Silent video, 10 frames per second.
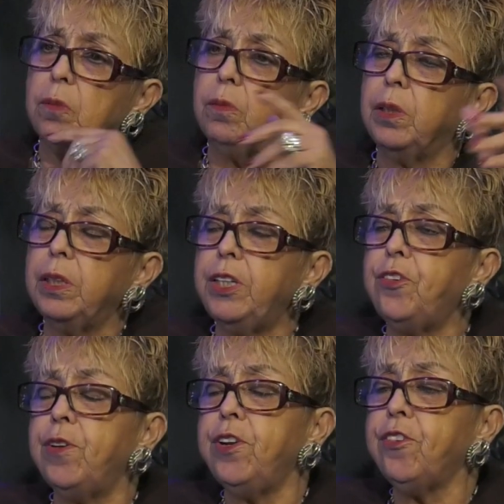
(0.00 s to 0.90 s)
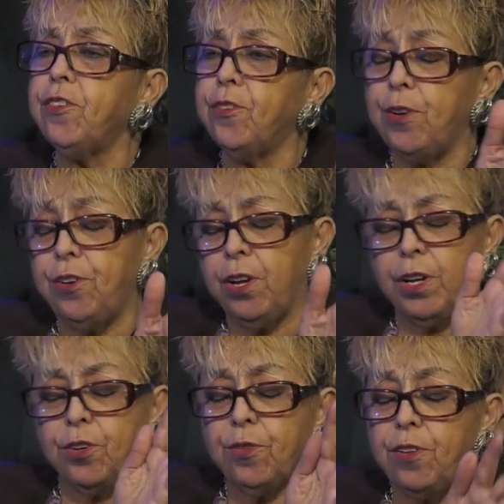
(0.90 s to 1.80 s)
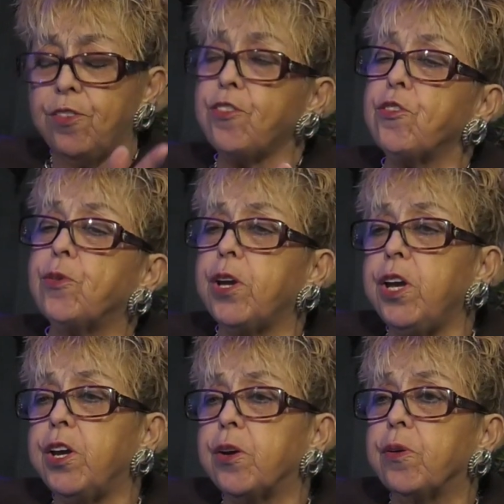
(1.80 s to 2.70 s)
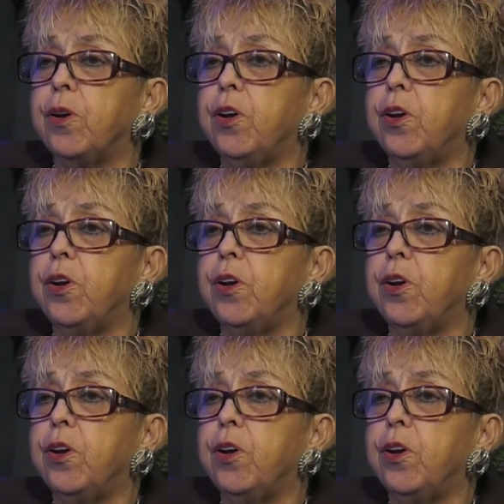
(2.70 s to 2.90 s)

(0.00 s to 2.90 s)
Well, in transitional care,